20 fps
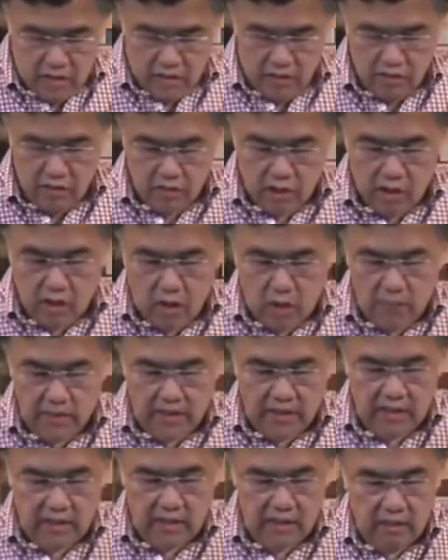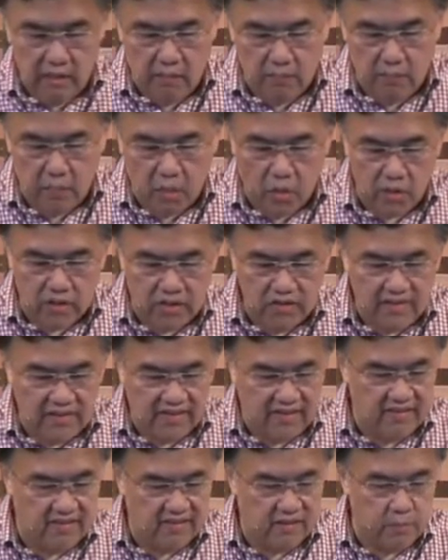to accommodate modern
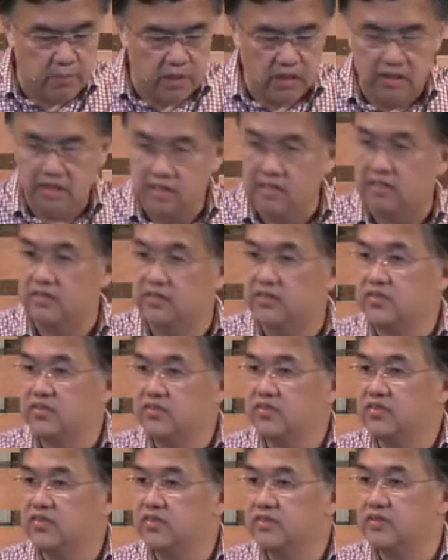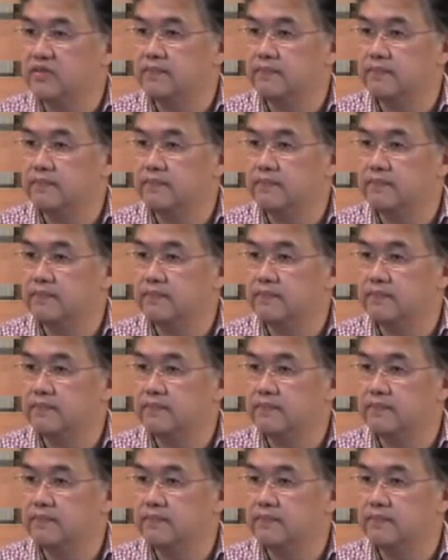sensibilities.